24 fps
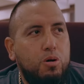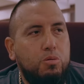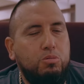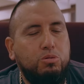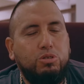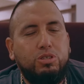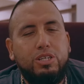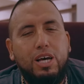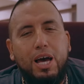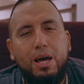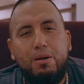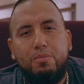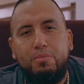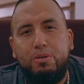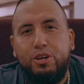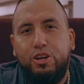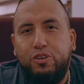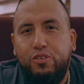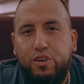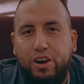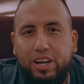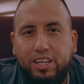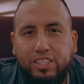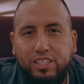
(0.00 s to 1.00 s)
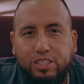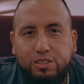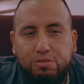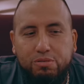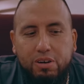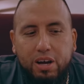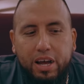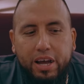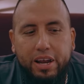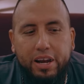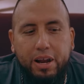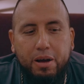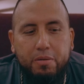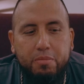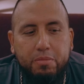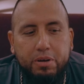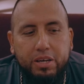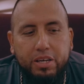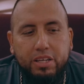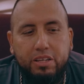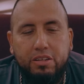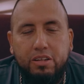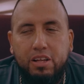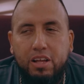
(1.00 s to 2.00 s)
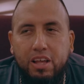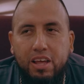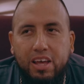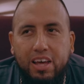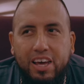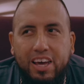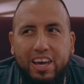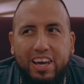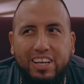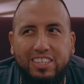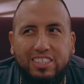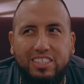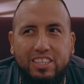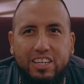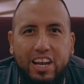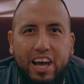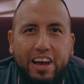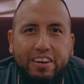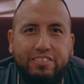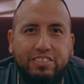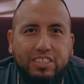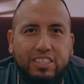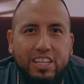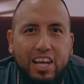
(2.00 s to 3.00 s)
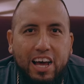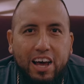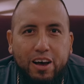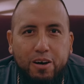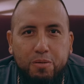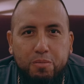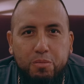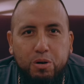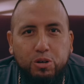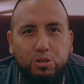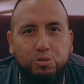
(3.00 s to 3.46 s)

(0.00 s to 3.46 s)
almost gotta be crazy, right? I mean, it's a lifestyle.